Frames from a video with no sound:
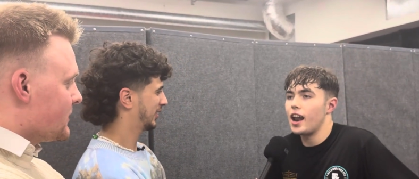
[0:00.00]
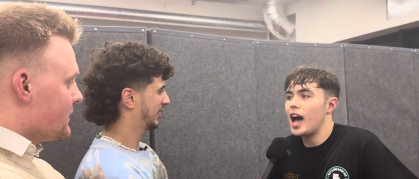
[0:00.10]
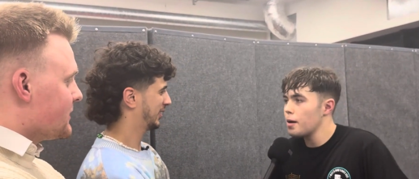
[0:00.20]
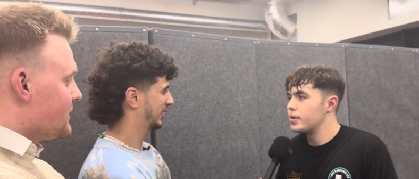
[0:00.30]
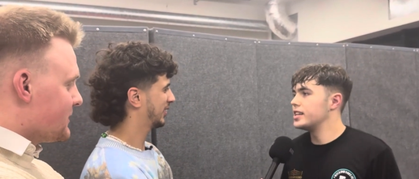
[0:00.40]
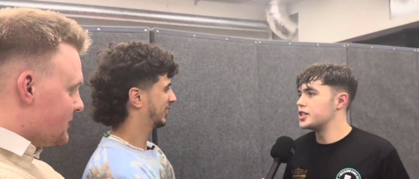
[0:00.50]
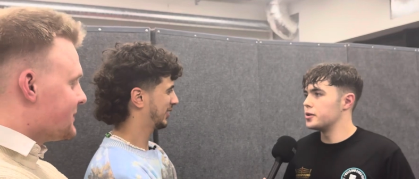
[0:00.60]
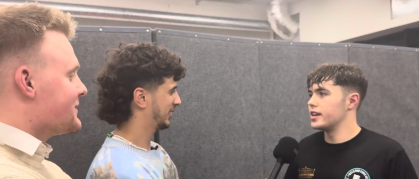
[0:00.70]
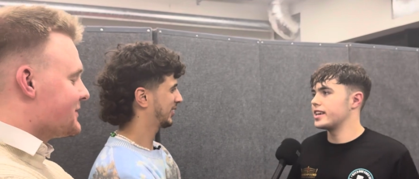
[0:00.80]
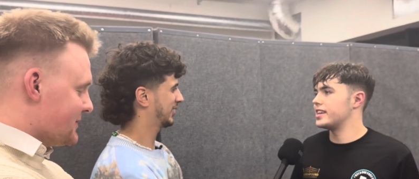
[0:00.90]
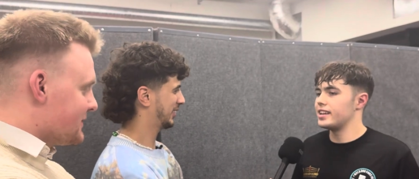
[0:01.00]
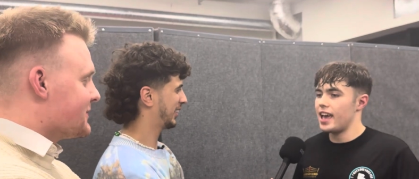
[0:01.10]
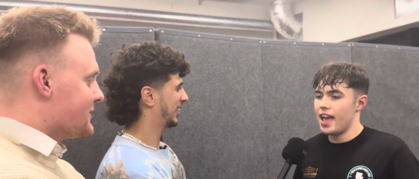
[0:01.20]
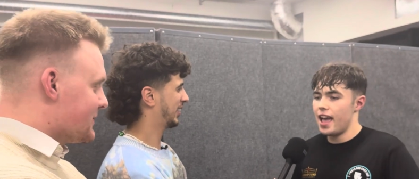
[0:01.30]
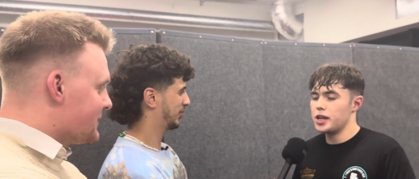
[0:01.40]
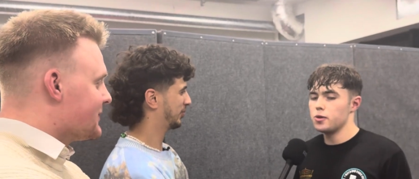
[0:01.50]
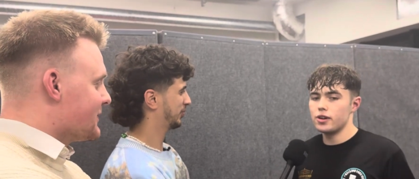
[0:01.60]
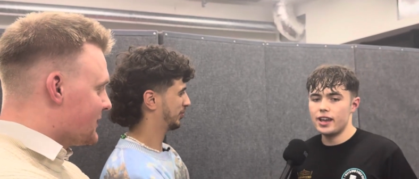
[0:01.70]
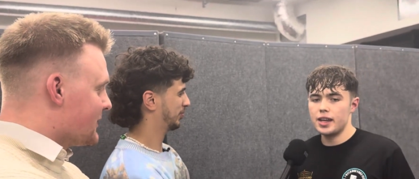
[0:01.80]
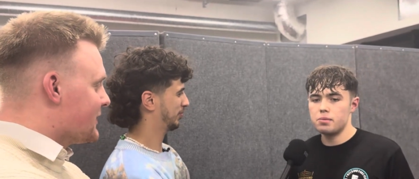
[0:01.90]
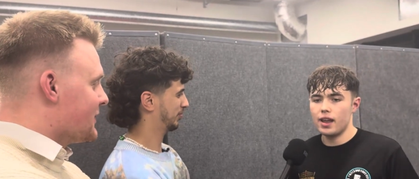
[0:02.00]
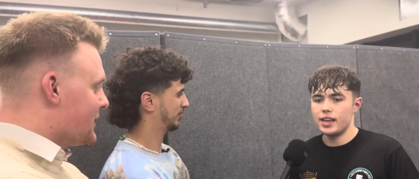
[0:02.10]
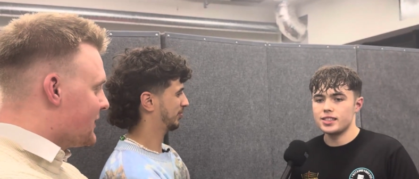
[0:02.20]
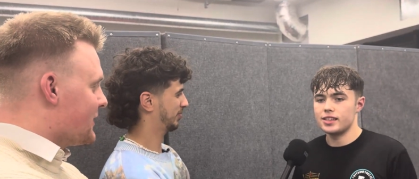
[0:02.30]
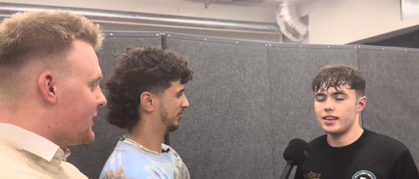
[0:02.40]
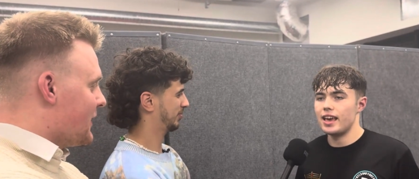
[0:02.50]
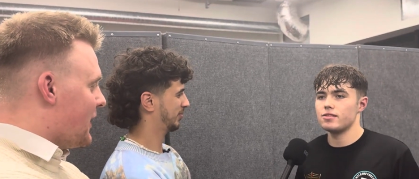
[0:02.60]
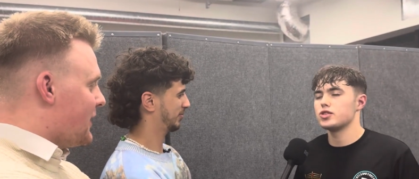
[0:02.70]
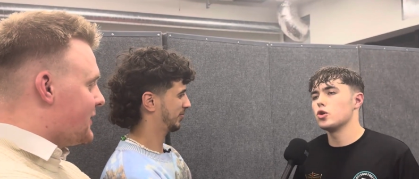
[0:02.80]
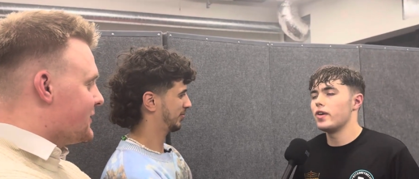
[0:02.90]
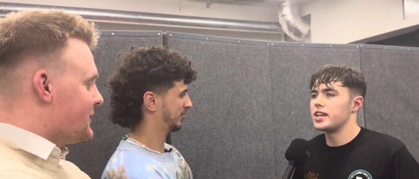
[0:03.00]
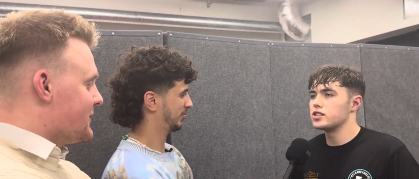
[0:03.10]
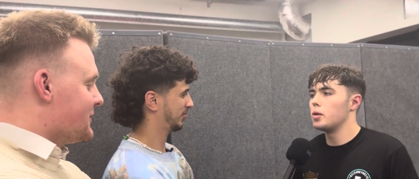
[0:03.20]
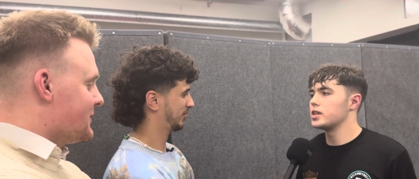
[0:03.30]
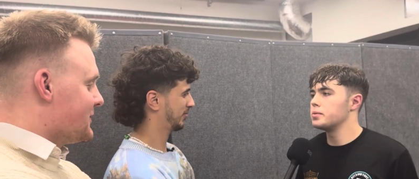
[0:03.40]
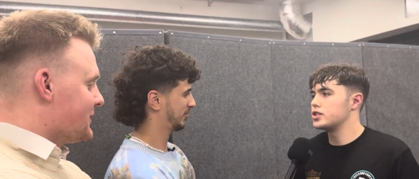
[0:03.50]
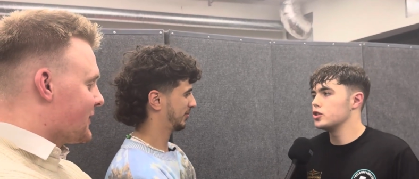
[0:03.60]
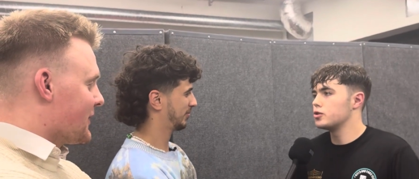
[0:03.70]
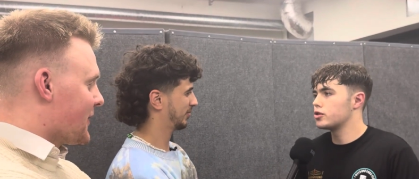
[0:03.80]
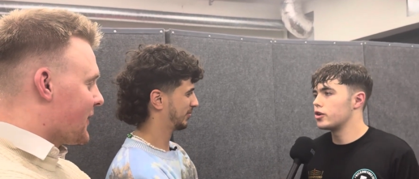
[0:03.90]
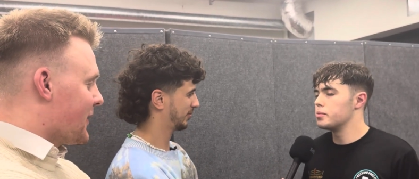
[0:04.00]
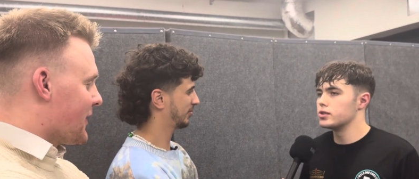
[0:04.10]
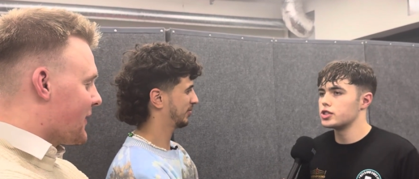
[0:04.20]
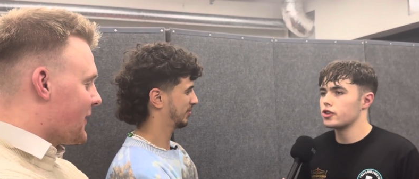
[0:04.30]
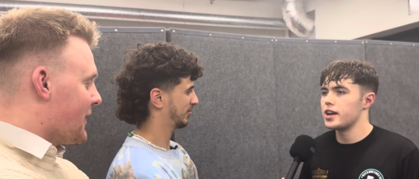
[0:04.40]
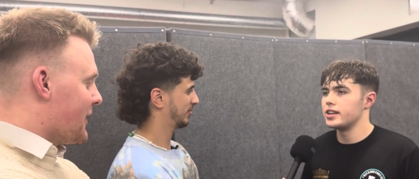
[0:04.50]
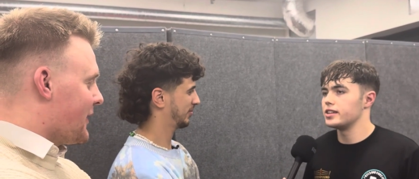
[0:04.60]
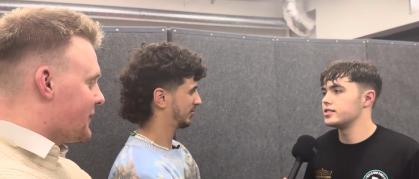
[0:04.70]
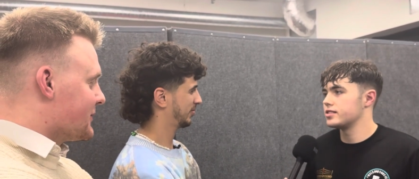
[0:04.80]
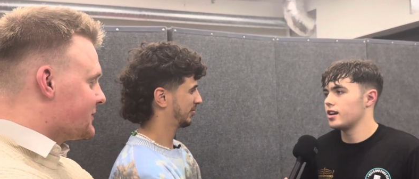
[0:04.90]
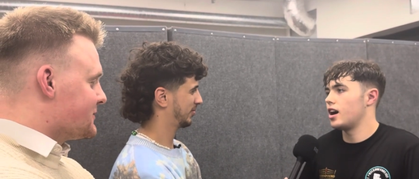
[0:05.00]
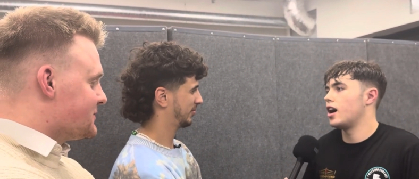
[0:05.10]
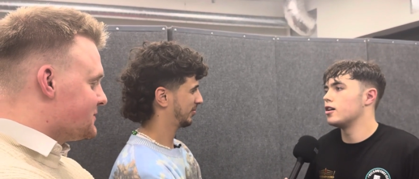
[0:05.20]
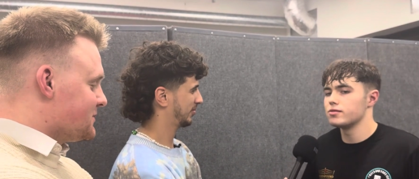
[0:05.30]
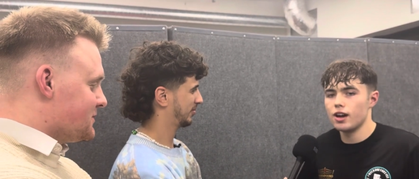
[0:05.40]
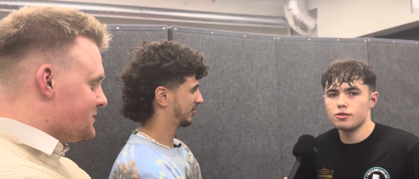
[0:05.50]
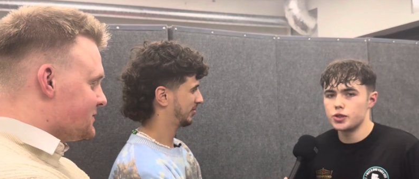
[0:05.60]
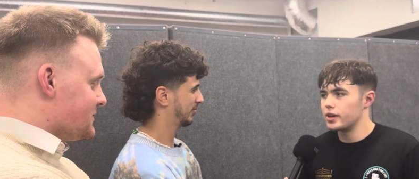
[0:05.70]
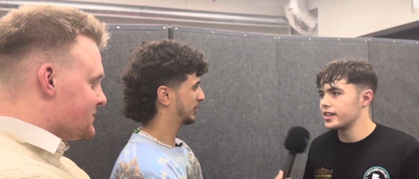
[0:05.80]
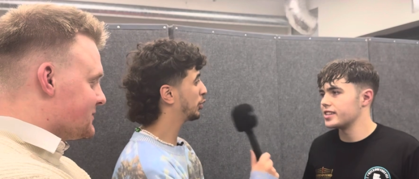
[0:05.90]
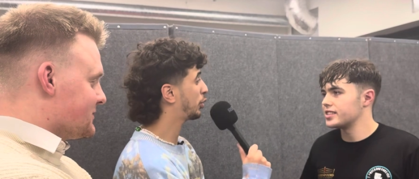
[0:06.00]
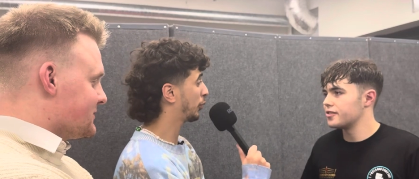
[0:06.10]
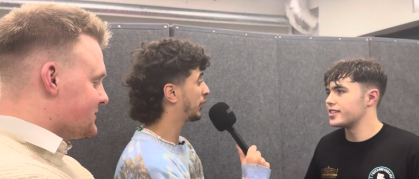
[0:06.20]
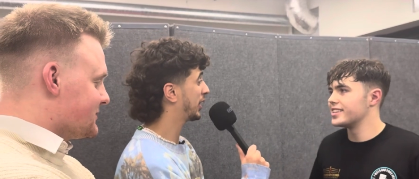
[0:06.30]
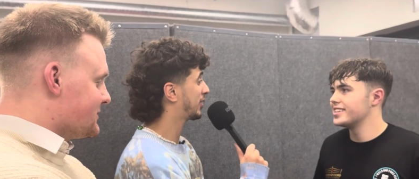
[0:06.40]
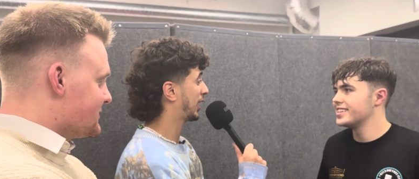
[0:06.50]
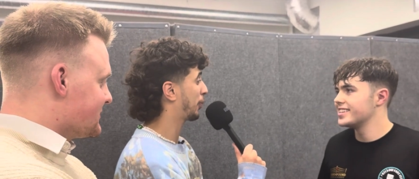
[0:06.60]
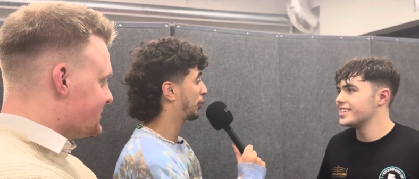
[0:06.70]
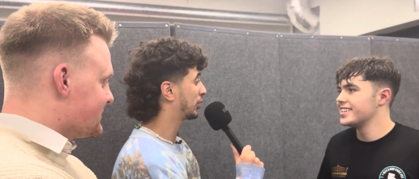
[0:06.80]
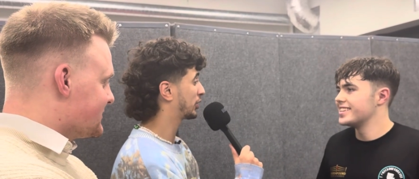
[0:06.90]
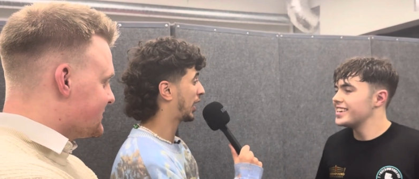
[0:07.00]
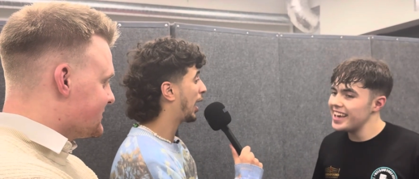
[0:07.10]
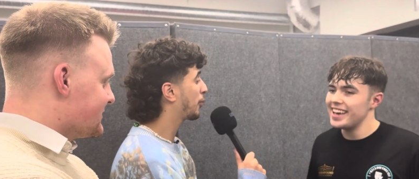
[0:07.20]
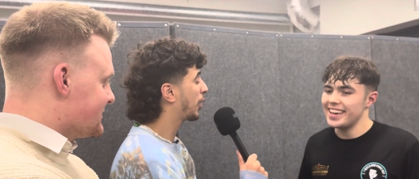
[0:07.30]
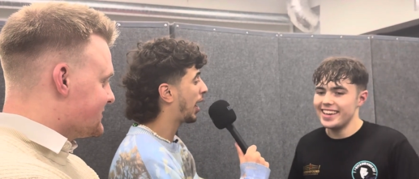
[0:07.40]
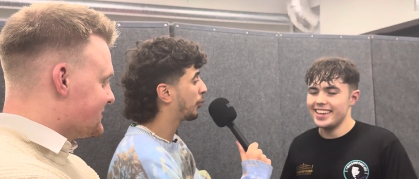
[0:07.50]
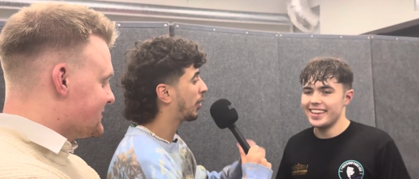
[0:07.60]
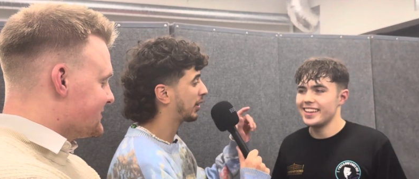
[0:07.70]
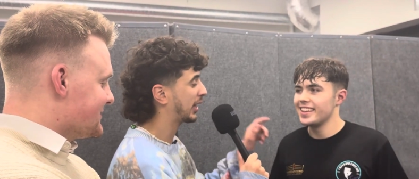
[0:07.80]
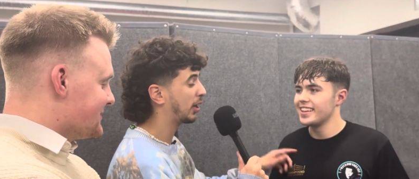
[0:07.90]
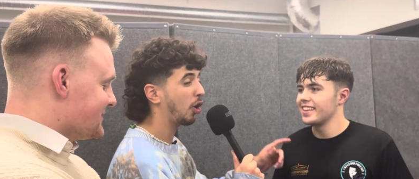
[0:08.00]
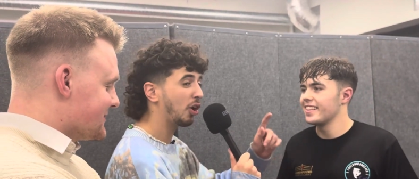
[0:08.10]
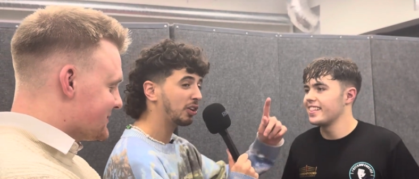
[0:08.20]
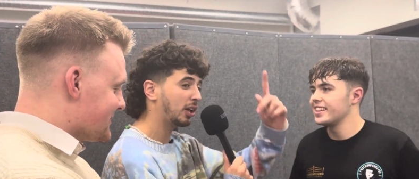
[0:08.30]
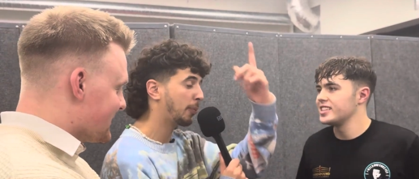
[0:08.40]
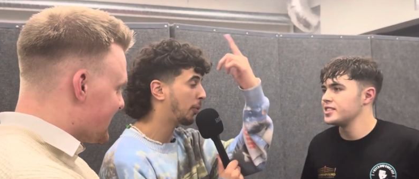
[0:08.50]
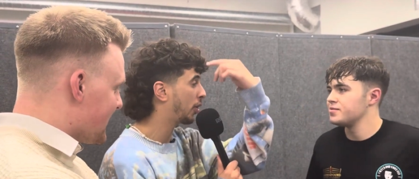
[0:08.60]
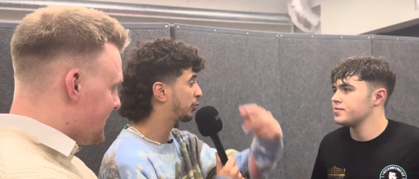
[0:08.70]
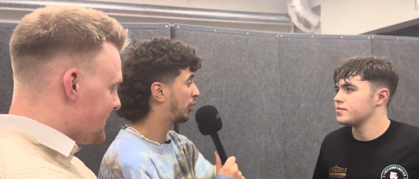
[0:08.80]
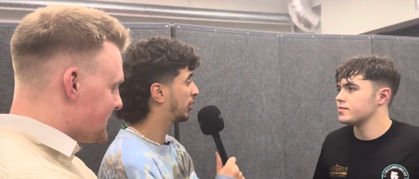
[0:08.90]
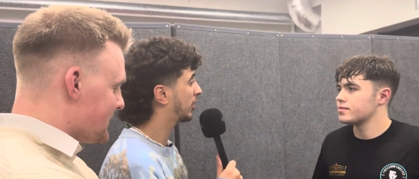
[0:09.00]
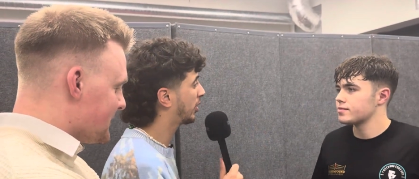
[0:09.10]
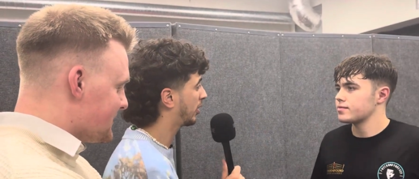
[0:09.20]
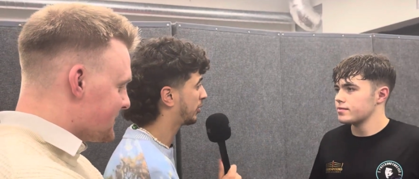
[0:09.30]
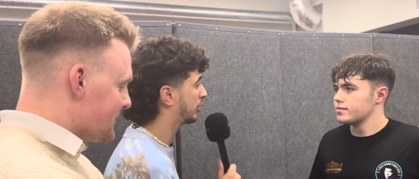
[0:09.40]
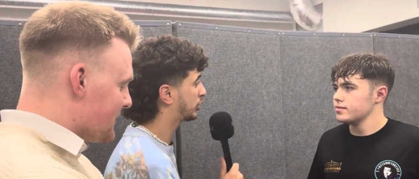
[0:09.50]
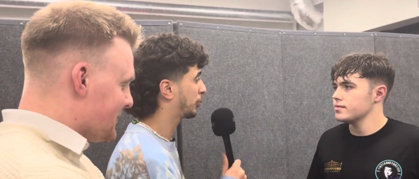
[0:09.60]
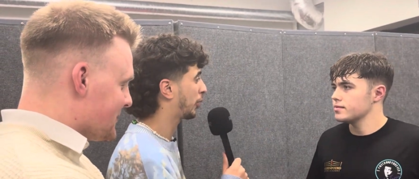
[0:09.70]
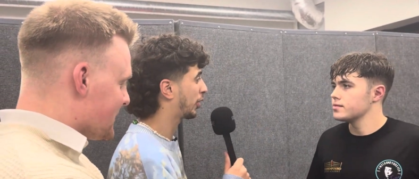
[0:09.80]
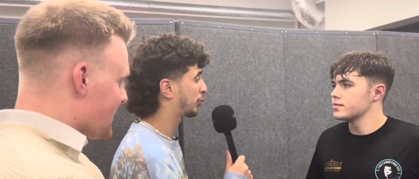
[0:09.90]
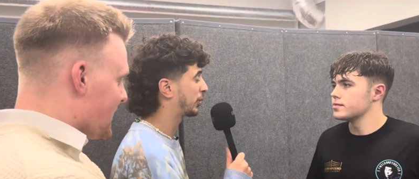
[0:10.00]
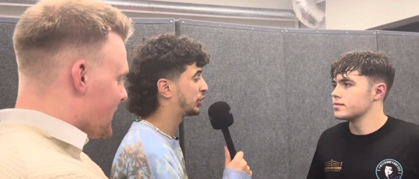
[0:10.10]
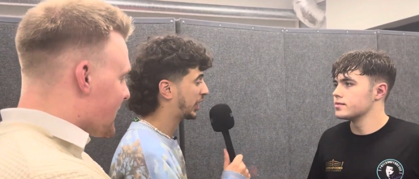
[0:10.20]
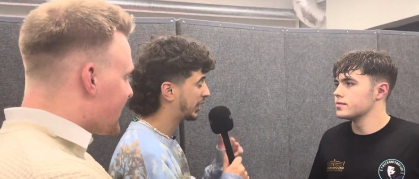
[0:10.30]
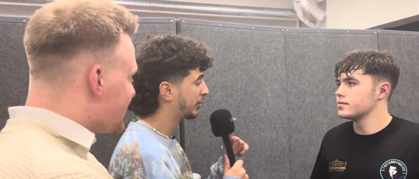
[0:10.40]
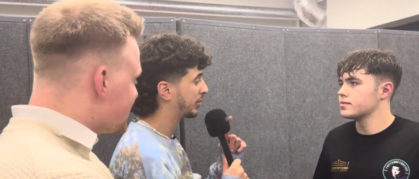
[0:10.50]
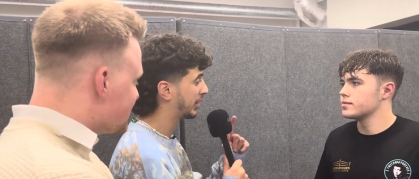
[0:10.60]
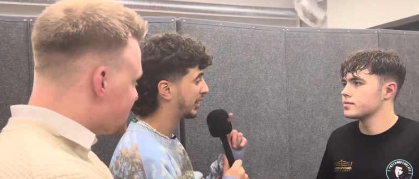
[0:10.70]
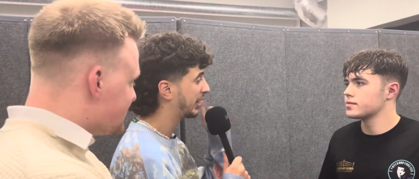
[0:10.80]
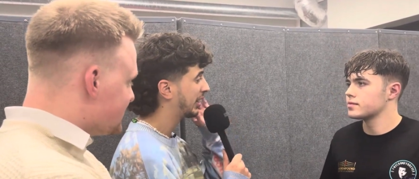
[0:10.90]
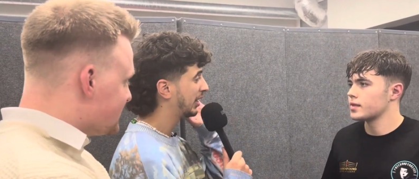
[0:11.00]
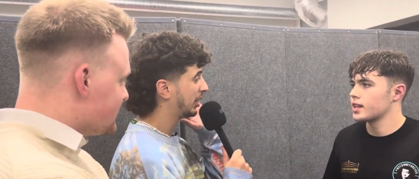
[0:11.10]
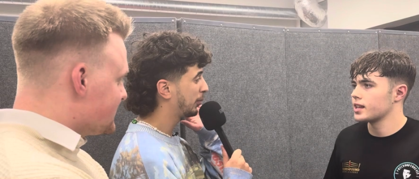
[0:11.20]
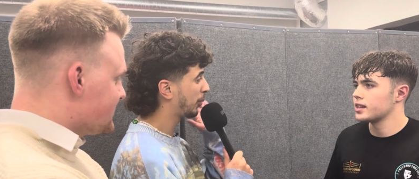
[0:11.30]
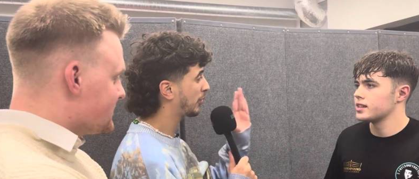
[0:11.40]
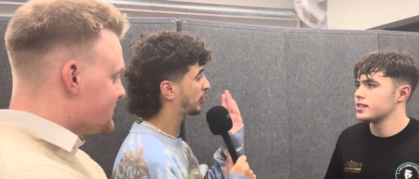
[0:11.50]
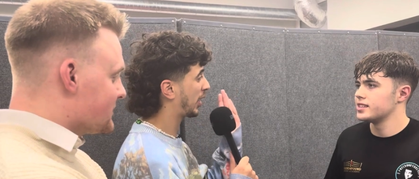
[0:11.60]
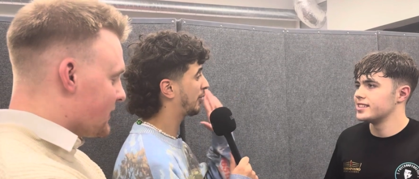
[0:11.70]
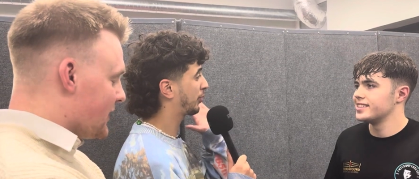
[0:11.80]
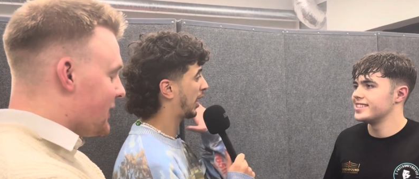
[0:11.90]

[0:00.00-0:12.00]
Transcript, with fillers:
Speaker 1: I'll happily do it again. Yeah. Anyone, any place, sort of any time. Give me two, three months training, and I'll, I'll do it again.
Speaker 2: You can really take a punch. Yeah. I, w- I, w- I think all of the boys, all the YouTube boys, were genuinely mother's life.